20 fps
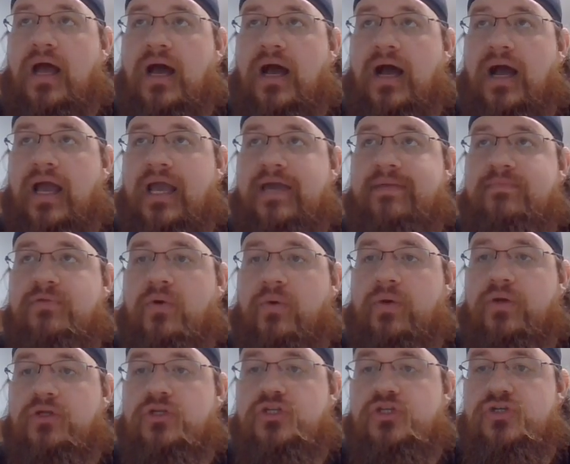I am
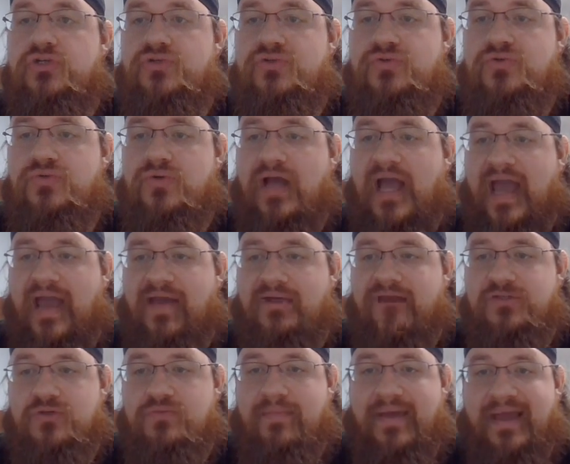going to have
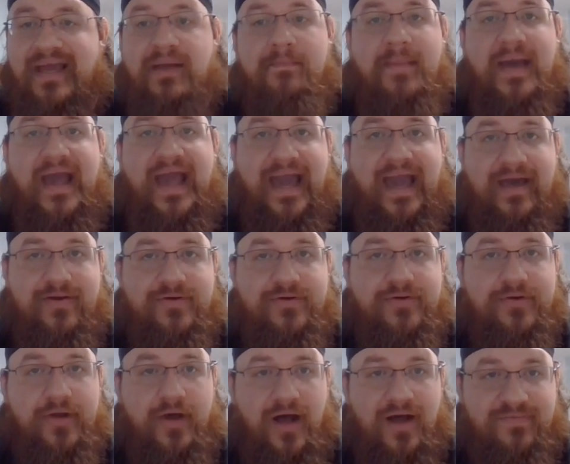to make a
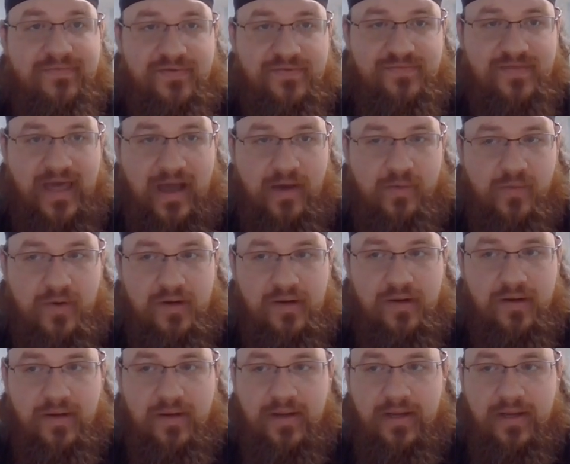pattern off of that one.